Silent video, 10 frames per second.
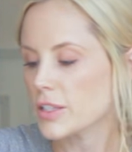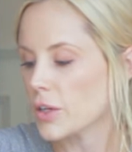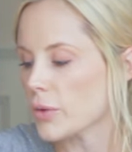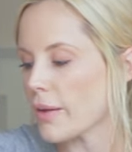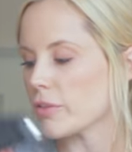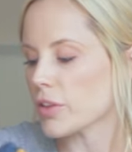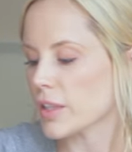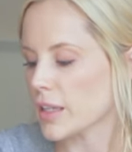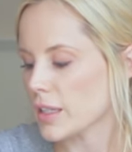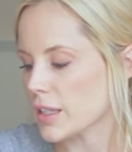so
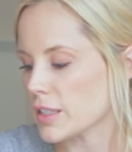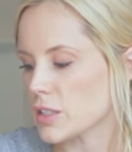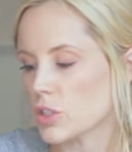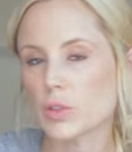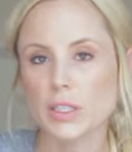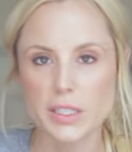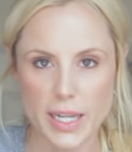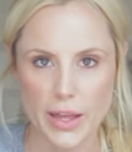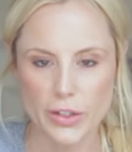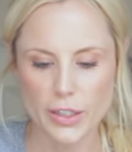everything is drilled
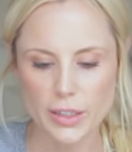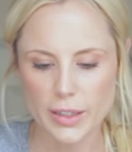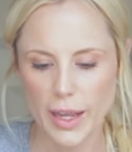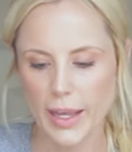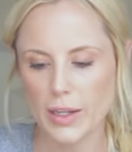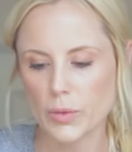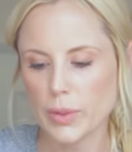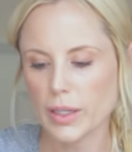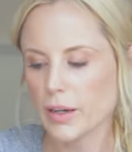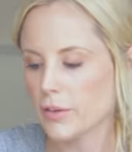together and
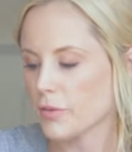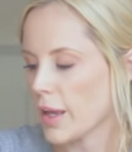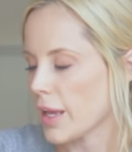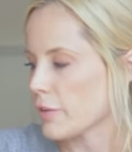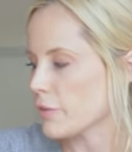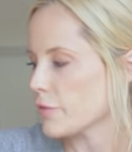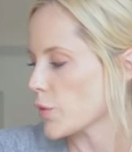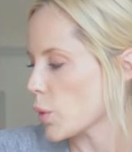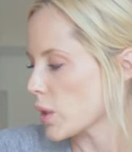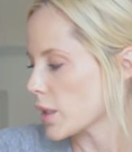we have a
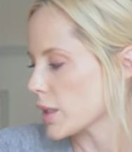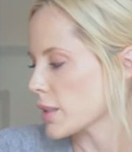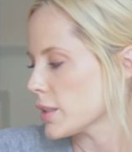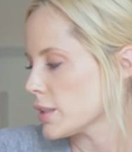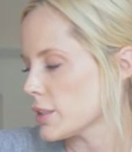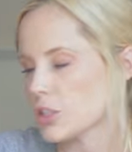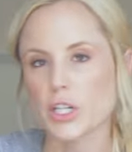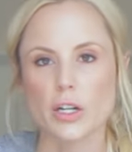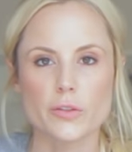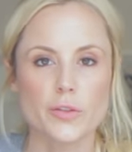four
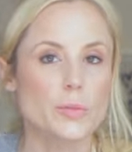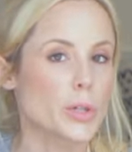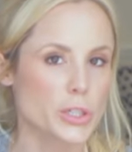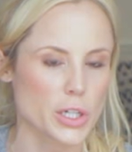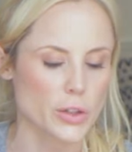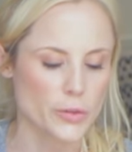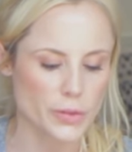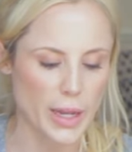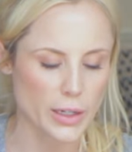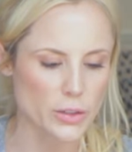shelf,
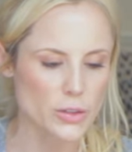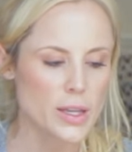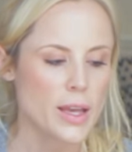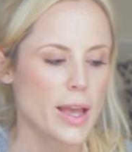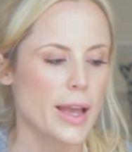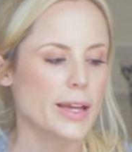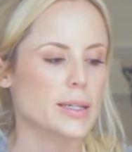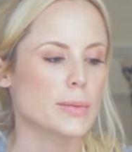bookshelf now, and